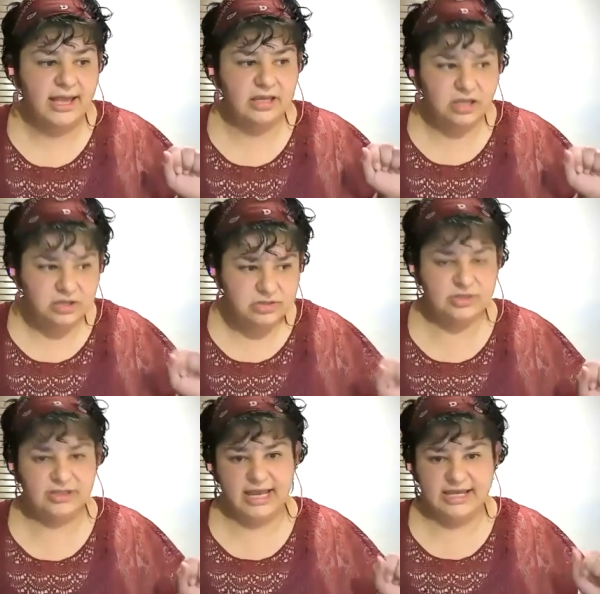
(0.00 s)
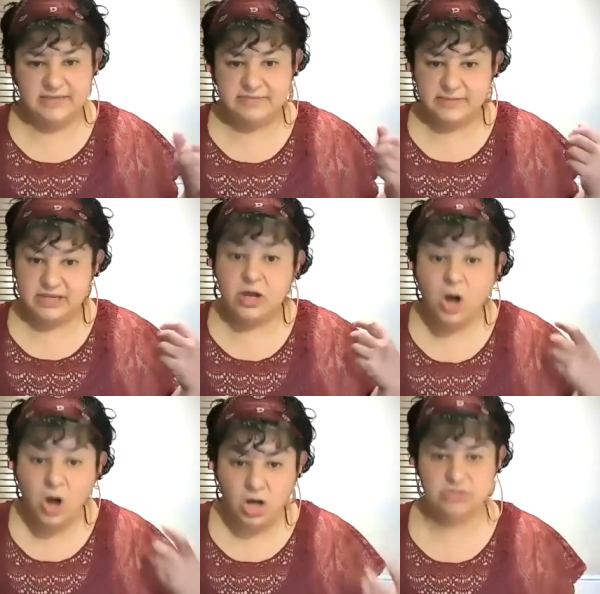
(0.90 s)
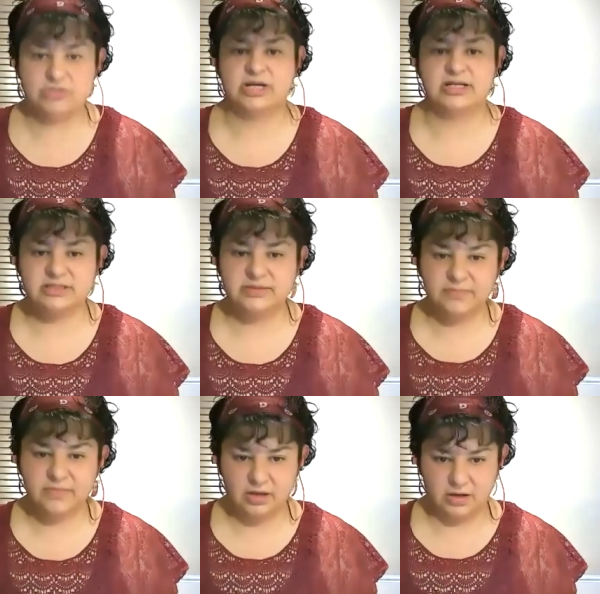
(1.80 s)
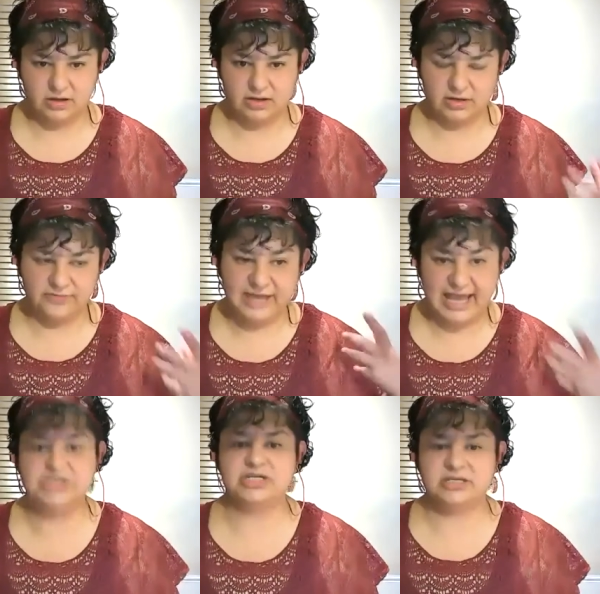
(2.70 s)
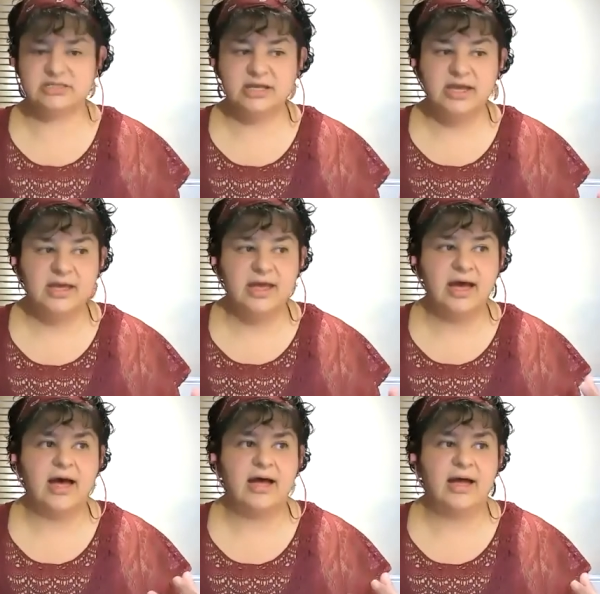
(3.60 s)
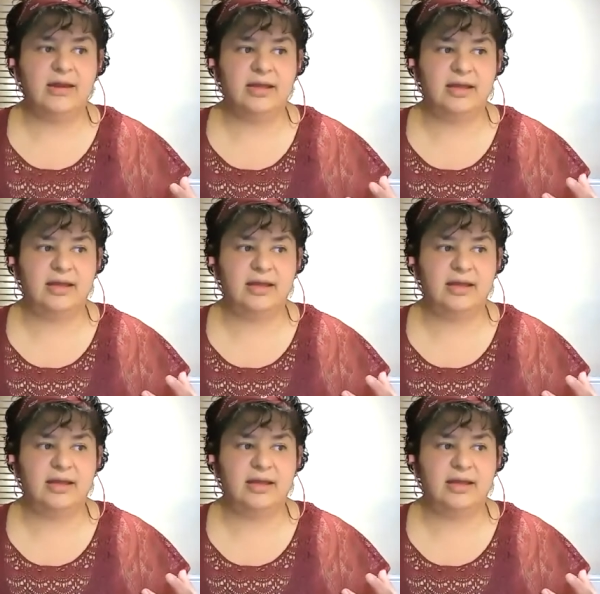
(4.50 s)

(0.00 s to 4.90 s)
Usually I keep them in hundreds of cages. And